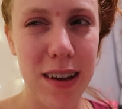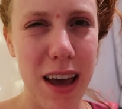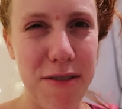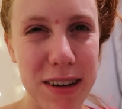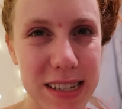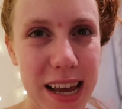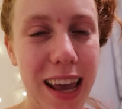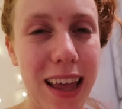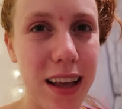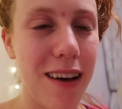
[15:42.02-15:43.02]
every
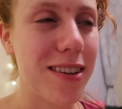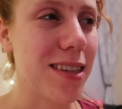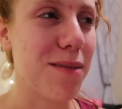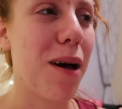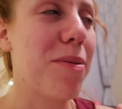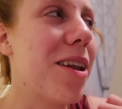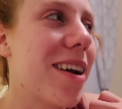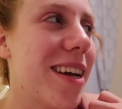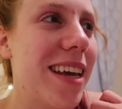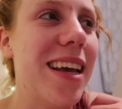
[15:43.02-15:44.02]
day. Like, obviously I'm probably
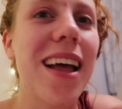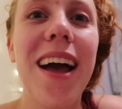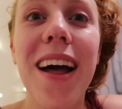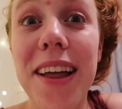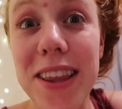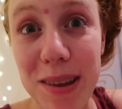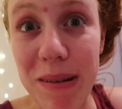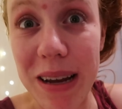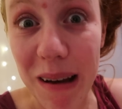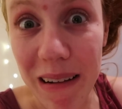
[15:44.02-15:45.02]
not gonna eat like
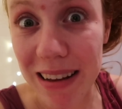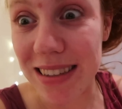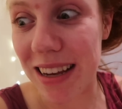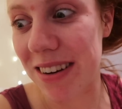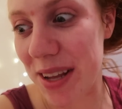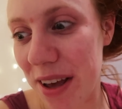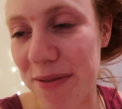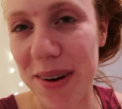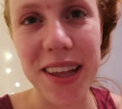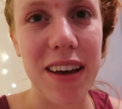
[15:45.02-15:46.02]
3 donuts every day
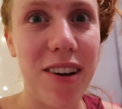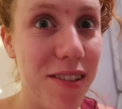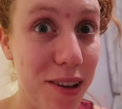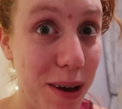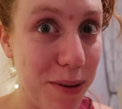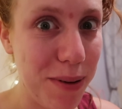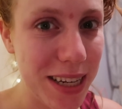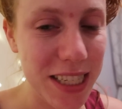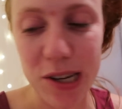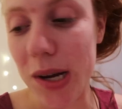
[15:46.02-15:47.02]
of my life, although I would
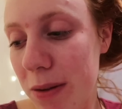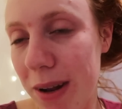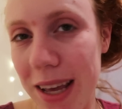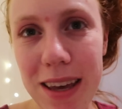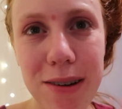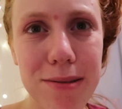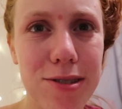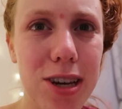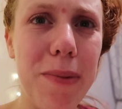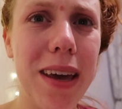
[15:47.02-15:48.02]
want to, but I can go
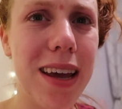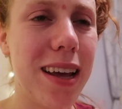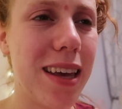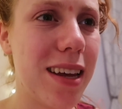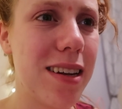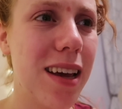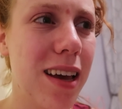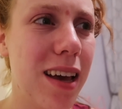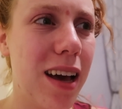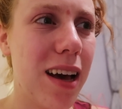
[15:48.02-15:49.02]
shopping and I can
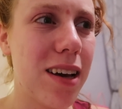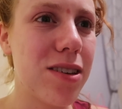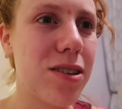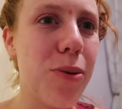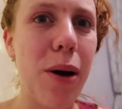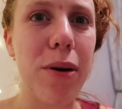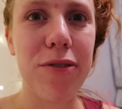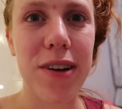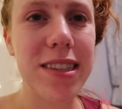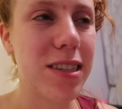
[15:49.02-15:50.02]
go out with
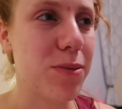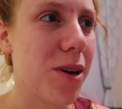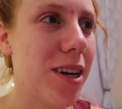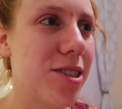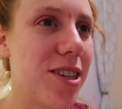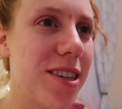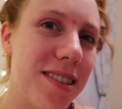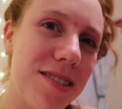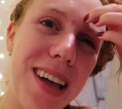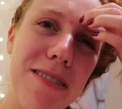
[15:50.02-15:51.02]
friends to brunch, and it
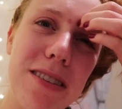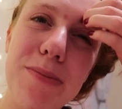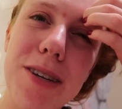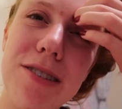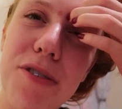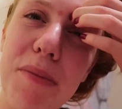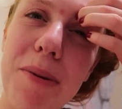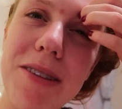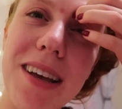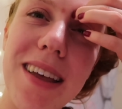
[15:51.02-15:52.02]
doesn't have to be just for my
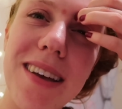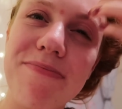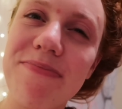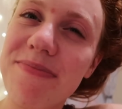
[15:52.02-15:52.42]
birthday. Like,